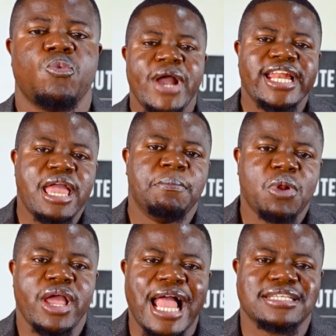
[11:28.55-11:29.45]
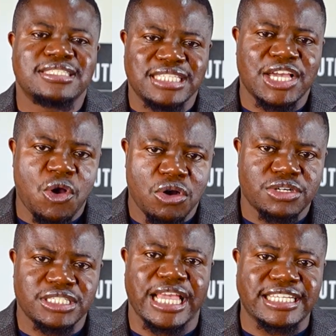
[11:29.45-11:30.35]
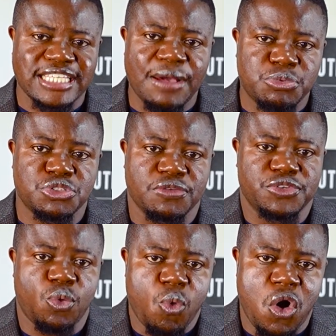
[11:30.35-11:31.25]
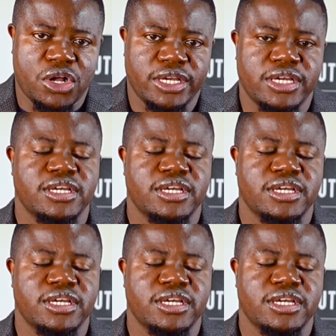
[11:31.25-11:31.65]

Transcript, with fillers: When employers see concrete examples of your work,